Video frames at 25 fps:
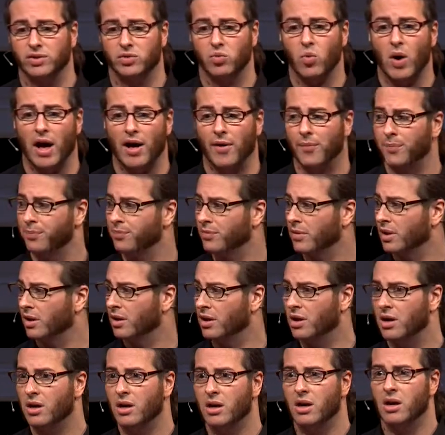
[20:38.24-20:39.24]
as well.
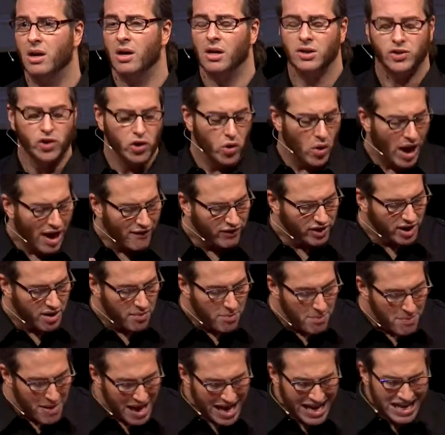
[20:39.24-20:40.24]
So you have an
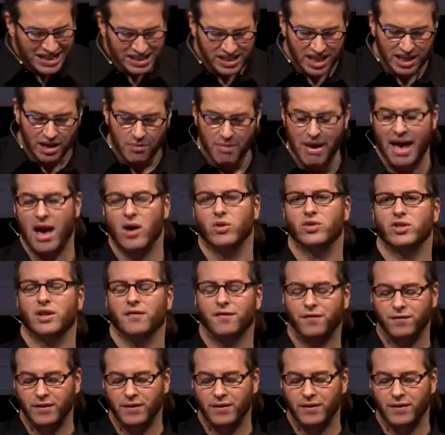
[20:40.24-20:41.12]
amazing amount of